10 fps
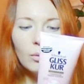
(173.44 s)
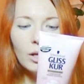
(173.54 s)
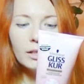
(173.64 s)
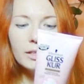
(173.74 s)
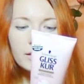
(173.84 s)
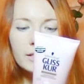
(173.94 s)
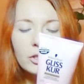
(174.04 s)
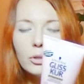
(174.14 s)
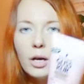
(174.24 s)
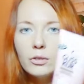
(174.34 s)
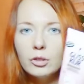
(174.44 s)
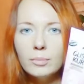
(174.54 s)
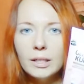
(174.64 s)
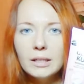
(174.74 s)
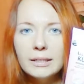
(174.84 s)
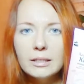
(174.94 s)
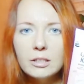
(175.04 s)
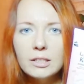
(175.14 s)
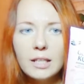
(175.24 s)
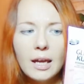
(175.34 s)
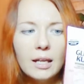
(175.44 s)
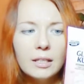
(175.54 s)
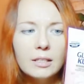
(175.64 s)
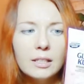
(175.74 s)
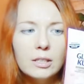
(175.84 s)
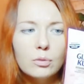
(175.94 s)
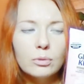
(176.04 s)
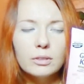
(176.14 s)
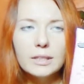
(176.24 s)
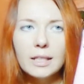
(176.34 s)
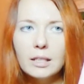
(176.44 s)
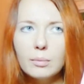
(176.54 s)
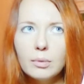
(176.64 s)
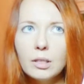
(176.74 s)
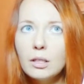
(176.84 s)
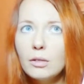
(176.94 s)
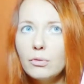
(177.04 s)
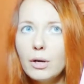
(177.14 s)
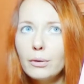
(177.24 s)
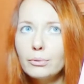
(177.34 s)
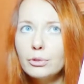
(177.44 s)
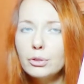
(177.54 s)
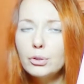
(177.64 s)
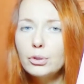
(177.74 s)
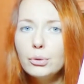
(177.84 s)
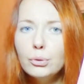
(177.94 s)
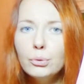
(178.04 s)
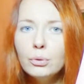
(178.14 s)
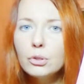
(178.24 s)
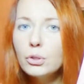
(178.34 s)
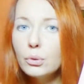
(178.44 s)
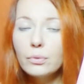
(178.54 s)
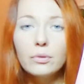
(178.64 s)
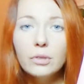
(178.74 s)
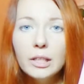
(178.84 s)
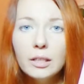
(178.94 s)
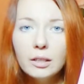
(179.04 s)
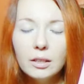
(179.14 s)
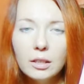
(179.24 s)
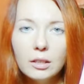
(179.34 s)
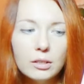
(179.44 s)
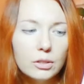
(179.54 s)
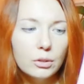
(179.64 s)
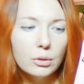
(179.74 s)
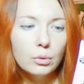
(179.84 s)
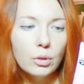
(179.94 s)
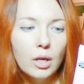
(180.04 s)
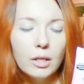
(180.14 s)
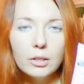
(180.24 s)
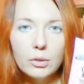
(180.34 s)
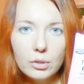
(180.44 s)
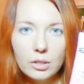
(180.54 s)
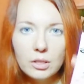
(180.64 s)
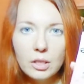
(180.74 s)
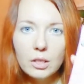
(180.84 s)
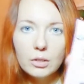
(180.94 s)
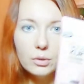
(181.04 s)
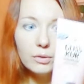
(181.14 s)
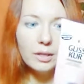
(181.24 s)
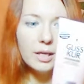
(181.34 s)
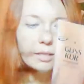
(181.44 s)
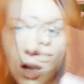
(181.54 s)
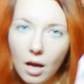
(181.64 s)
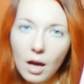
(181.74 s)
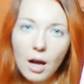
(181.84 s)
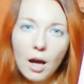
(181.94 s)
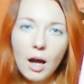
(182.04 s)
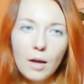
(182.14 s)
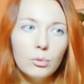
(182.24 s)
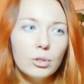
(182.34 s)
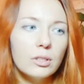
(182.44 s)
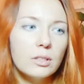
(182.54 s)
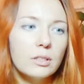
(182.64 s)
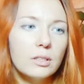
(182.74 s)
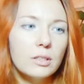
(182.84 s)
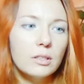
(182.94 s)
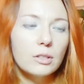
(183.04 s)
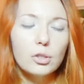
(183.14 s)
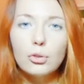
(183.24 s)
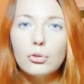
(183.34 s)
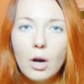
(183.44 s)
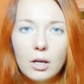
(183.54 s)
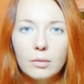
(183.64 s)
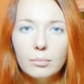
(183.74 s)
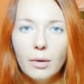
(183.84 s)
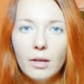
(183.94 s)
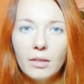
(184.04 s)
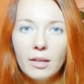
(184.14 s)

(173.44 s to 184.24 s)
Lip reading: well, it's 200 milliliters and it will take me around 2 to 3 years to use it to the end. I was struck by